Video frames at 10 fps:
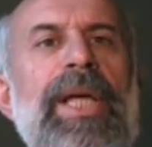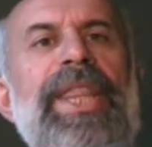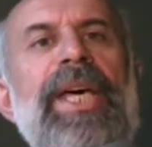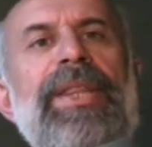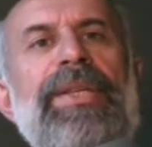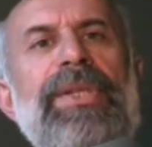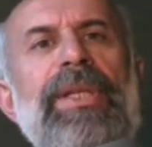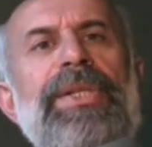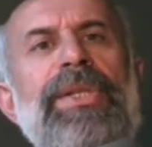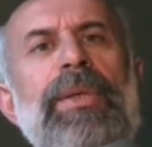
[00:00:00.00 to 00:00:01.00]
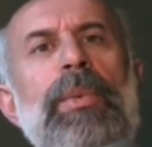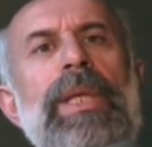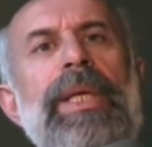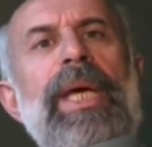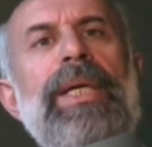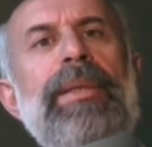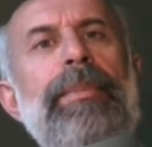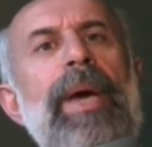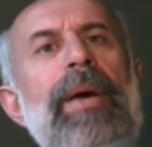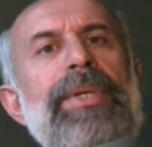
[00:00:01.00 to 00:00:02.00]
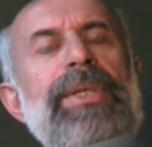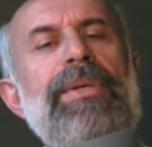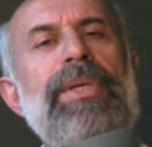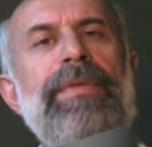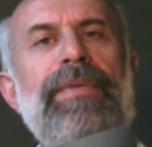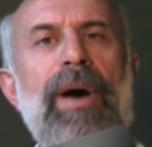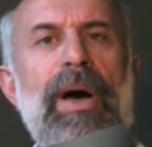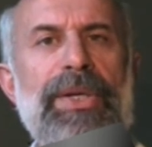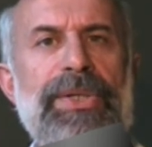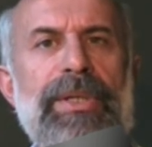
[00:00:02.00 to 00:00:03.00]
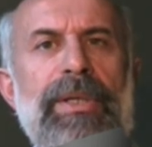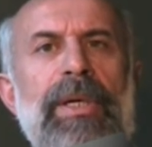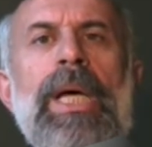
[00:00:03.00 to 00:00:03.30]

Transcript: then the solicitor will get a barrister's advice.